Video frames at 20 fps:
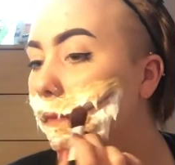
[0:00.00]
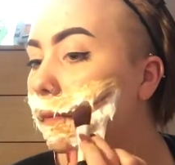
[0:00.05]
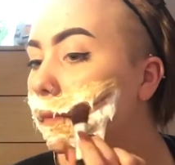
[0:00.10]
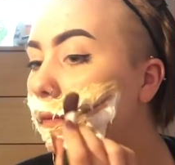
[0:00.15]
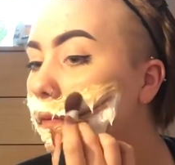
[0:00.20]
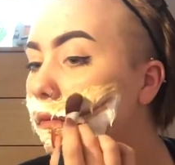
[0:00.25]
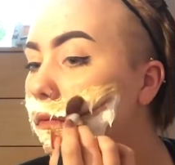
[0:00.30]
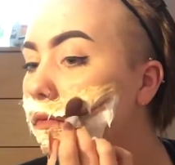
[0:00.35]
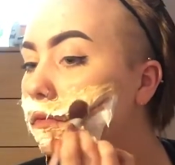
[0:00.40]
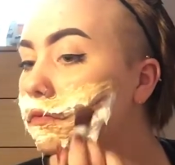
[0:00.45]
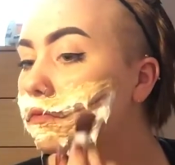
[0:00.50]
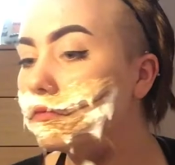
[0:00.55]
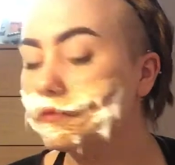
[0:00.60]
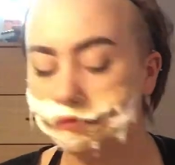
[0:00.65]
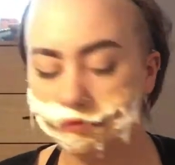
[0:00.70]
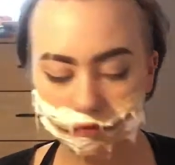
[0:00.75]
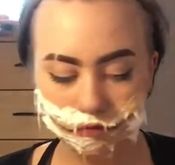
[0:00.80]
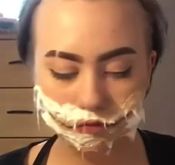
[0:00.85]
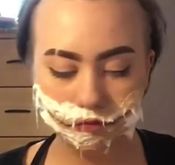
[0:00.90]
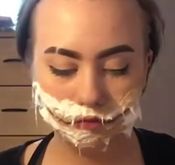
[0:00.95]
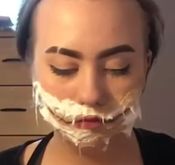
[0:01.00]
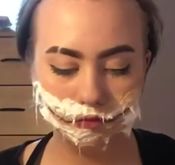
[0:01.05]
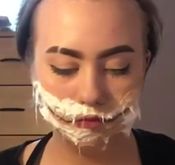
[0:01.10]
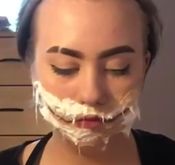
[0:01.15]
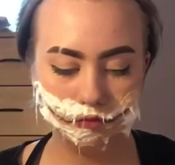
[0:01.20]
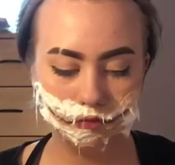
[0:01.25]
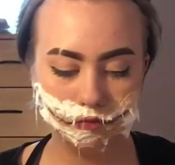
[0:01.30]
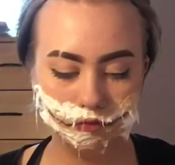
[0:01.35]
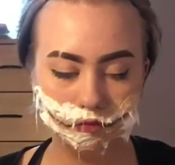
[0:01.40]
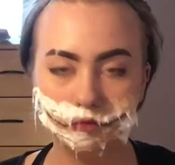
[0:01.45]
color correcting
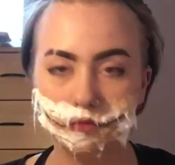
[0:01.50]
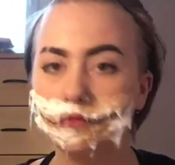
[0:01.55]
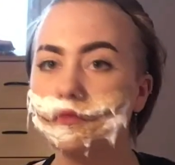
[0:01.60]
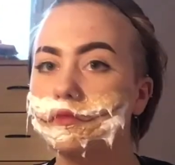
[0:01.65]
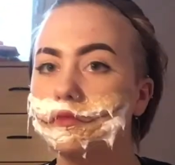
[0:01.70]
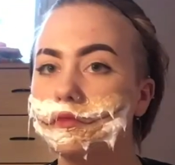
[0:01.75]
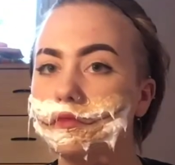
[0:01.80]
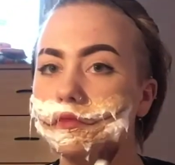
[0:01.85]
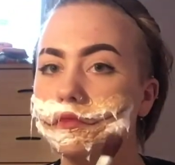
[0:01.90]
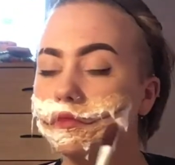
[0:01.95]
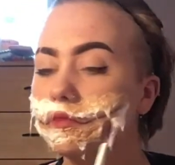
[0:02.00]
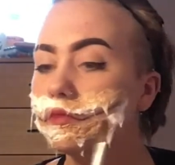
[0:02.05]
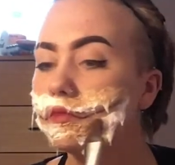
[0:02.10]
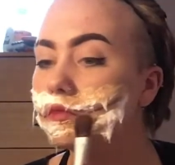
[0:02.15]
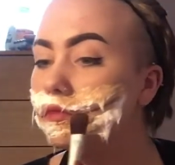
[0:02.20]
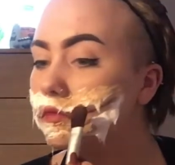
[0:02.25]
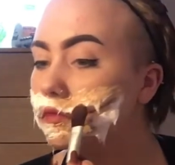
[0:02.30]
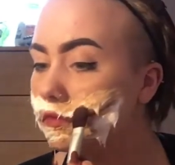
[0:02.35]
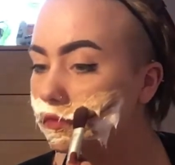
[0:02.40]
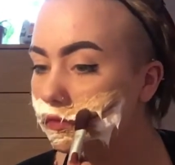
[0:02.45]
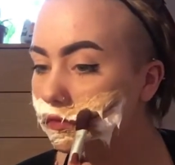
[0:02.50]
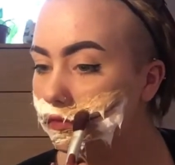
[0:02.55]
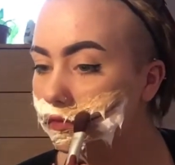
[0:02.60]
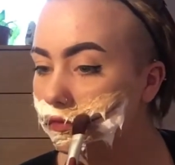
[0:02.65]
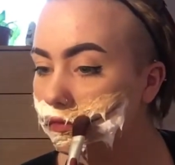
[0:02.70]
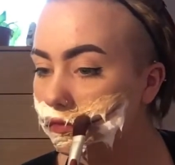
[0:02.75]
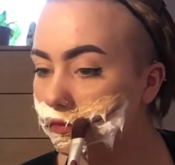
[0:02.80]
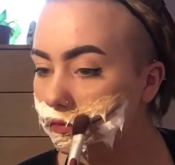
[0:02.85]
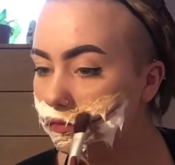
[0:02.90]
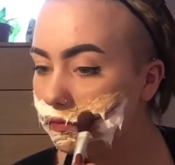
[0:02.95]
under it, but I was like
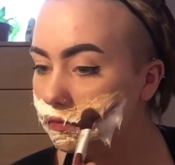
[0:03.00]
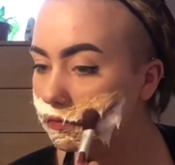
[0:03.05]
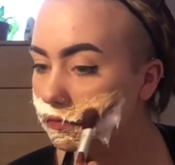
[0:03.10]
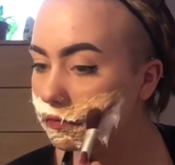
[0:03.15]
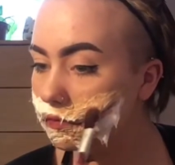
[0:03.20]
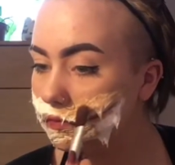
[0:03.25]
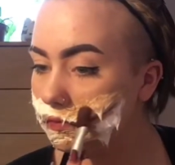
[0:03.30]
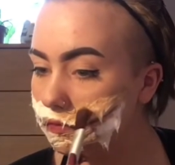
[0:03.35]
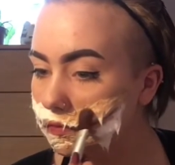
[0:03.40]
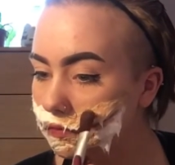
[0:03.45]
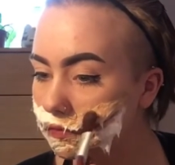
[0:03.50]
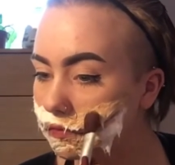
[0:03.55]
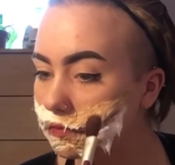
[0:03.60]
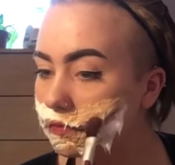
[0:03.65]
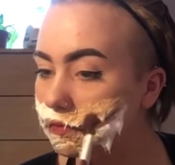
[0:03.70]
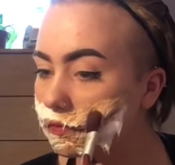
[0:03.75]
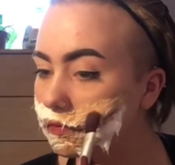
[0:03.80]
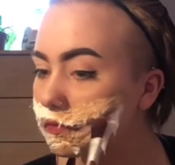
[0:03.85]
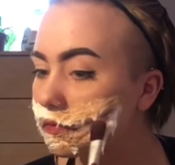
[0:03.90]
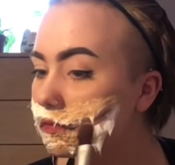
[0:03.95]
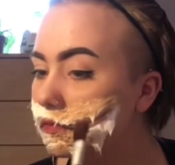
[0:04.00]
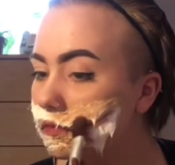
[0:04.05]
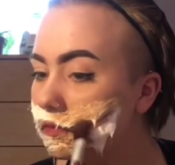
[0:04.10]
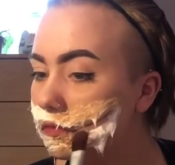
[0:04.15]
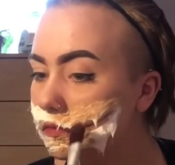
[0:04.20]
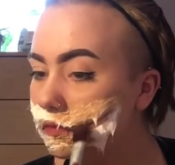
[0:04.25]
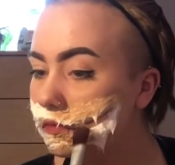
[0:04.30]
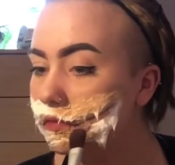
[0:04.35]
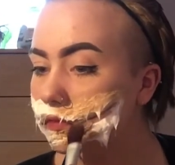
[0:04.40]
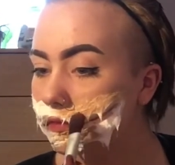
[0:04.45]
too lazy.
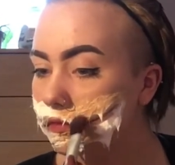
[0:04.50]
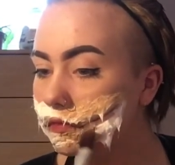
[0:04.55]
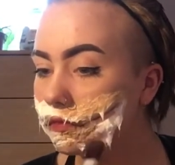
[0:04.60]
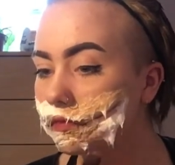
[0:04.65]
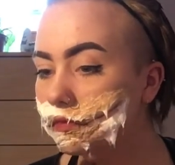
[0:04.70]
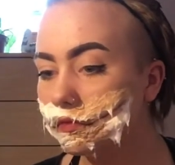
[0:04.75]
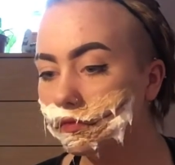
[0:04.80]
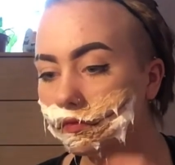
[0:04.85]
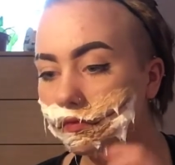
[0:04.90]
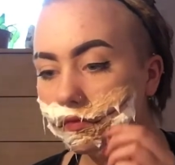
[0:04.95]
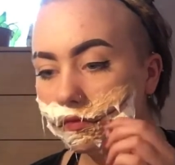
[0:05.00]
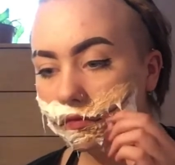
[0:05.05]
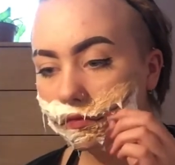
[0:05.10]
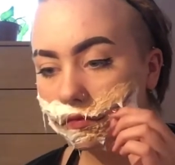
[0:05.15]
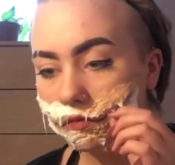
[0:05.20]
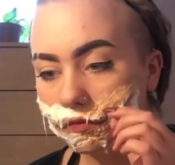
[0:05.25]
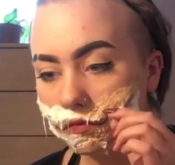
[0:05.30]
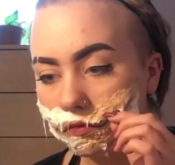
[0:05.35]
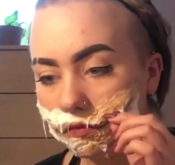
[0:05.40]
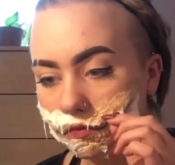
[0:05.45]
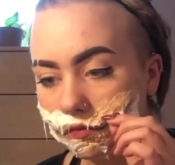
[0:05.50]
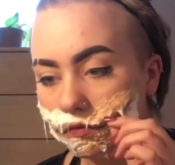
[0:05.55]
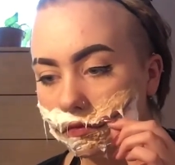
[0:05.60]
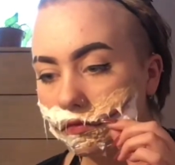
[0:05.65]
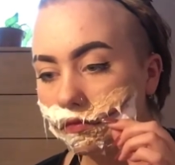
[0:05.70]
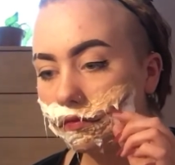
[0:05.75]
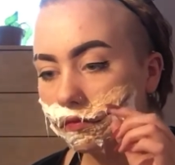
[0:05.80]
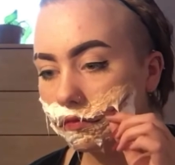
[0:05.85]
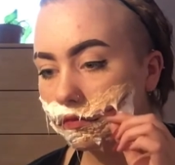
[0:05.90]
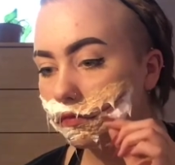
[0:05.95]
And this is like
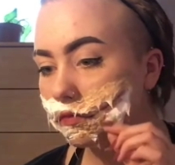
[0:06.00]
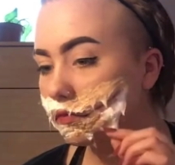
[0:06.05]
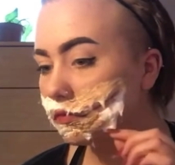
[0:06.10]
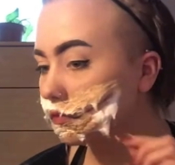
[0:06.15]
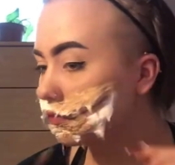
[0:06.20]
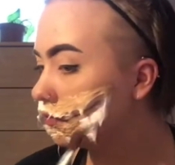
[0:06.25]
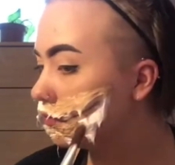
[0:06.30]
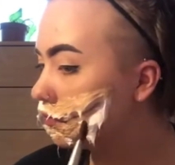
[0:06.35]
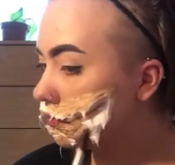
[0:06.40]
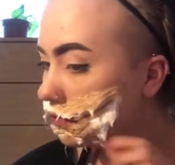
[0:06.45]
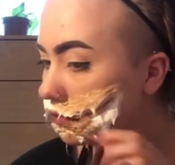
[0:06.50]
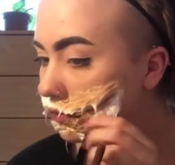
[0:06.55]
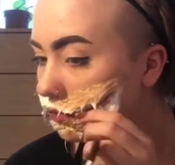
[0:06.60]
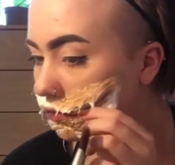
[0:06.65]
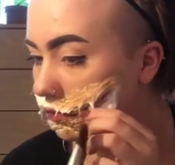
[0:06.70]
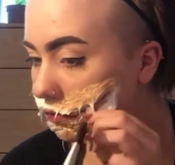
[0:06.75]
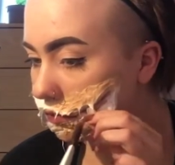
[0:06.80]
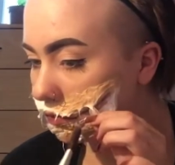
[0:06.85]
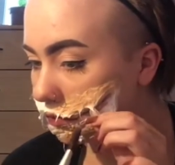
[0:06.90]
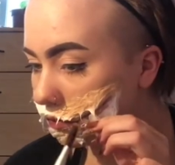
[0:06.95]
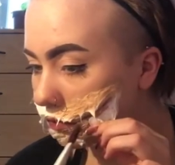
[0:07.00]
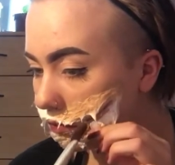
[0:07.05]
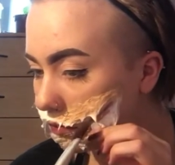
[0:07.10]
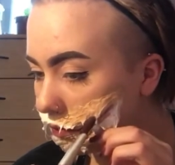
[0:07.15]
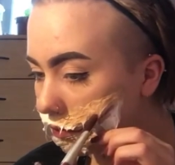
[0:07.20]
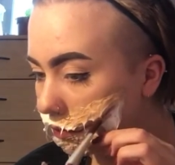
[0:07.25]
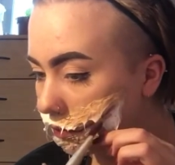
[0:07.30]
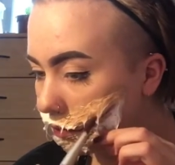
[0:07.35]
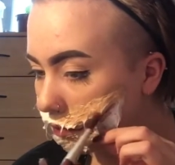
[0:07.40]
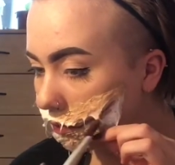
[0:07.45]
way too dark
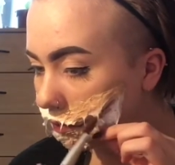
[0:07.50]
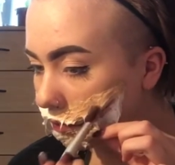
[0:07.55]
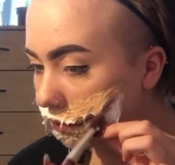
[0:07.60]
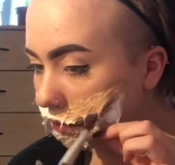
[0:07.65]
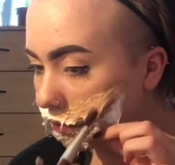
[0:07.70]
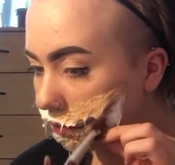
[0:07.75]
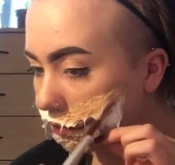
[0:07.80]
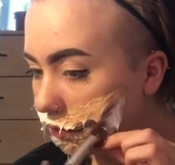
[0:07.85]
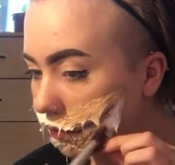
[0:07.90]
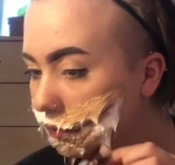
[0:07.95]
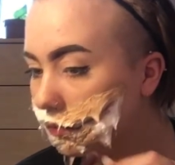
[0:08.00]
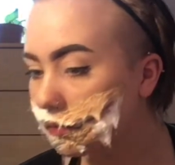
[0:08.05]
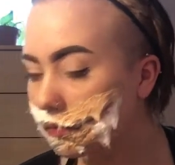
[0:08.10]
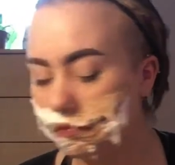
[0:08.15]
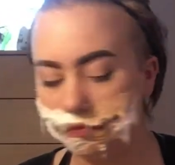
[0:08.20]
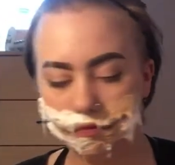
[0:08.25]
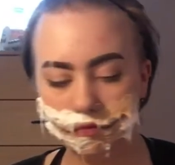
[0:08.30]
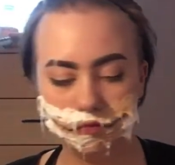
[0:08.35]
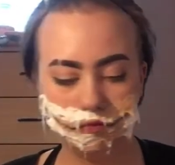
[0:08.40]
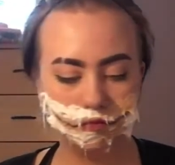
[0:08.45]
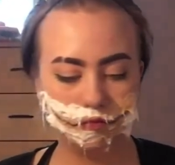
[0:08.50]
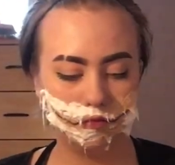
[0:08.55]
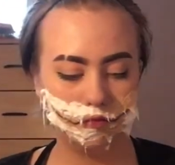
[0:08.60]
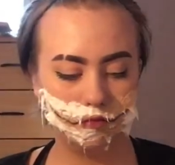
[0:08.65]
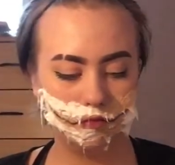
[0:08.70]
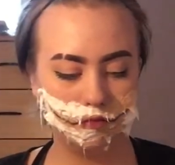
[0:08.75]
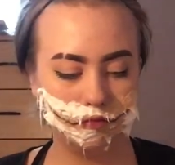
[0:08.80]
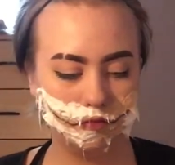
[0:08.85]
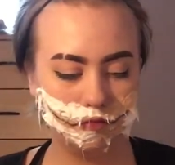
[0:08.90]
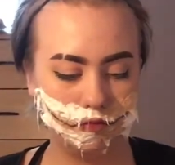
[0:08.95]
for me in any way, so I was
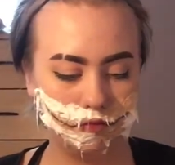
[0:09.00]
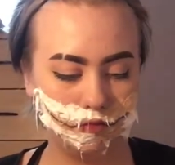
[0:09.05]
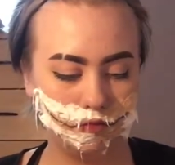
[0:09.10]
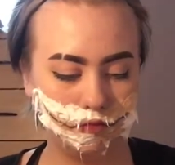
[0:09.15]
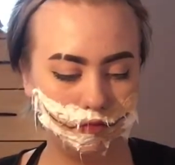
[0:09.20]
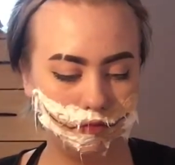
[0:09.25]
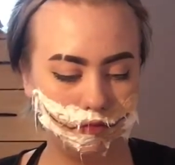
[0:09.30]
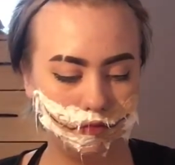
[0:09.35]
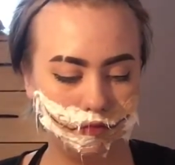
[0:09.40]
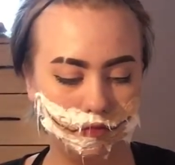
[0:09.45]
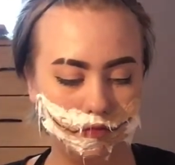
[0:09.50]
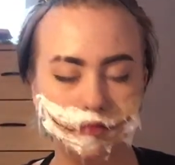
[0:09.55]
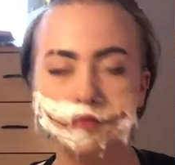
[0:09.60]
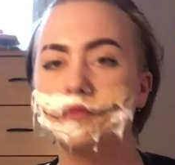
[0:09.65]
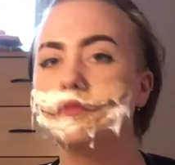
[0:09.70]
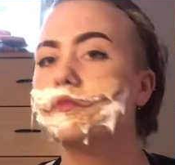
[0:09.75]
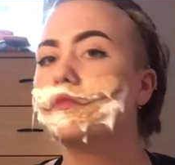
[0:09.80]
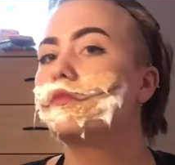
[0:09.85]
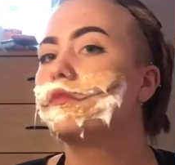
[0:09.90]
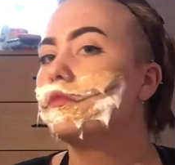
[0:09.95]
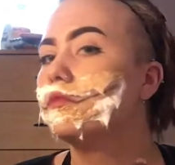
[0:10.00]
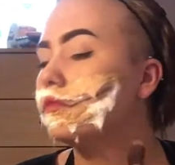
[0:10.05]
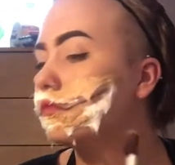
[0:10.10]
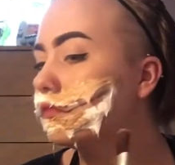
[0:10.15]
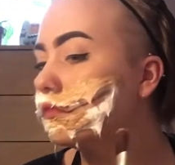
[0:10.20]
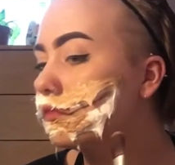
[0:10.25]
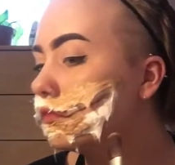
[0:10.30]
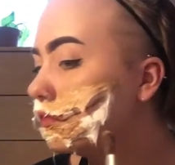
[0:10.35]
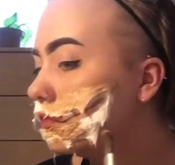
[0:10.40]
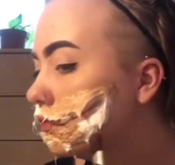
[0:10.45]
like,
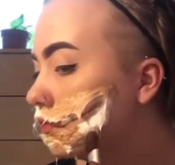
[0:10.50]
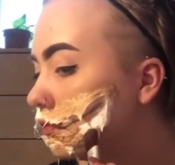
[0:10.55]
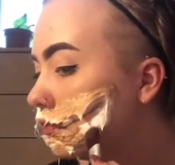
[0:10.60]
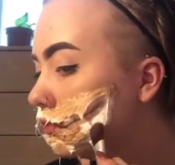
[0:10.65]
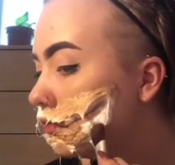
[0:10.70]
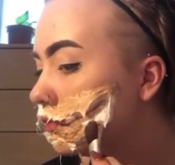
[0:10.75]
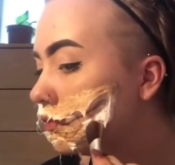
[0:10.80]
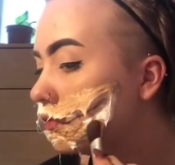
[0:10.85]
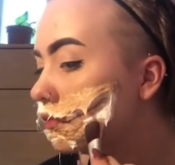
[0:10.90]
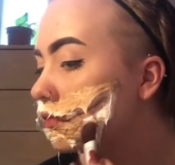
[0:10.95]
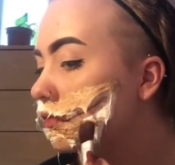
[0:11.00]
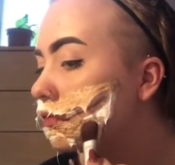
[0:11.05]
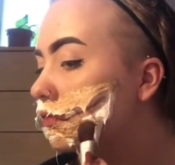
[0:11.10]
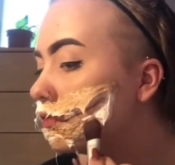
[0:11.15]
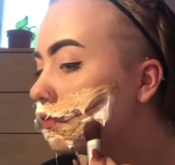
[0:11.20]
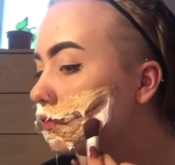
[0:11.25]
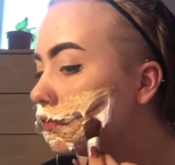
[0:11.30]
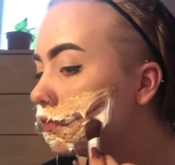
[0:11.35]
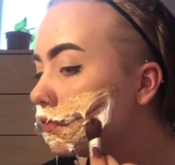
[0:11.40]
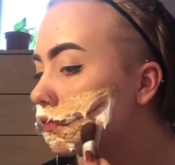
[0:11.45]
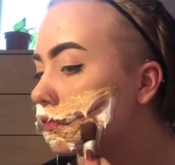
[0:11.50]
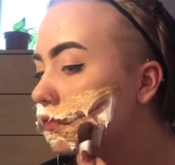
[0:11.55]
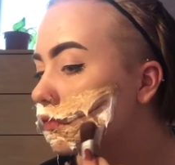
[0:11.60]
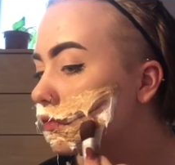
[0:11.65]
I think that's gonna work.